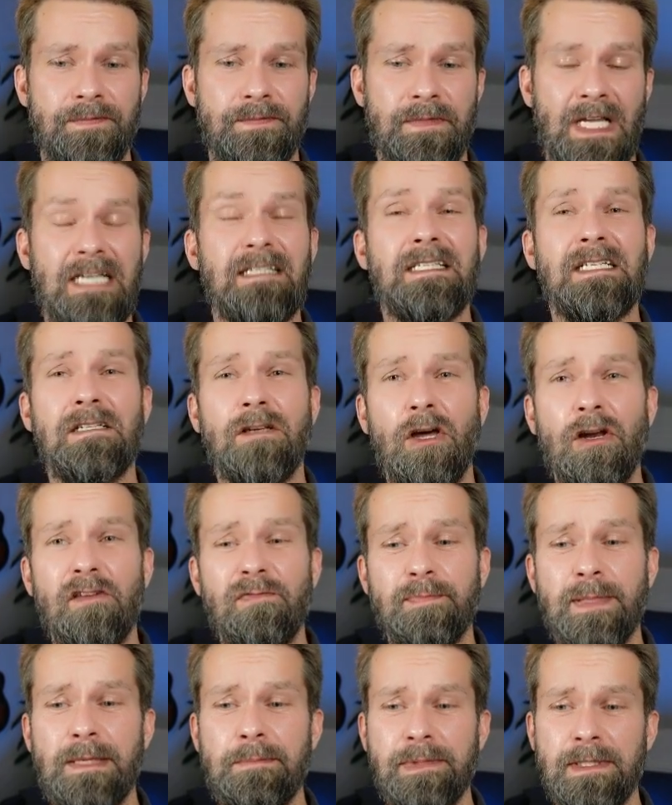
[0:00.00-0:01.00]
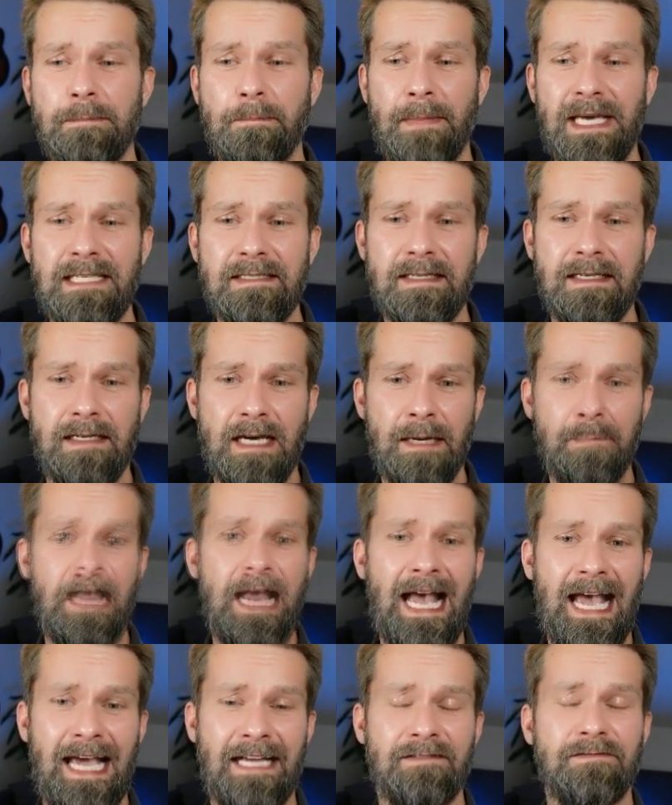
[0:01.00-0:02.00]
I see a lot of people mixing up
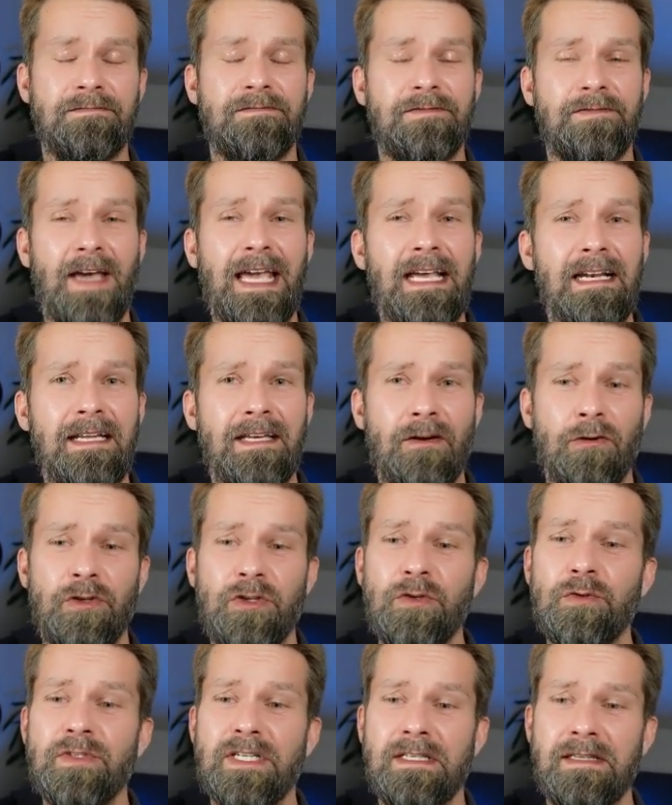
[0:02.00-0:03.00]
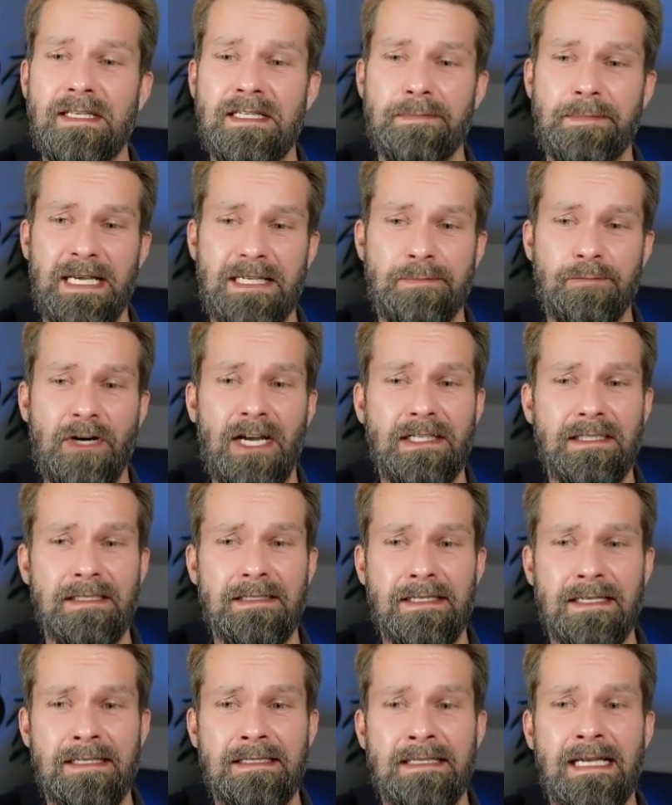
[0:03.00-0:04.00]
and failing on using these best
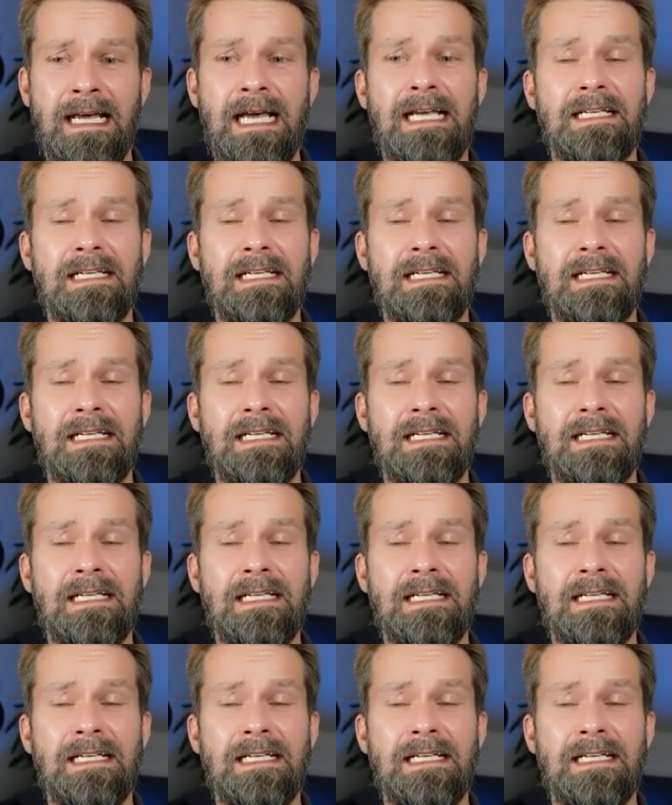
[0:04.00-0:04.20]
practices.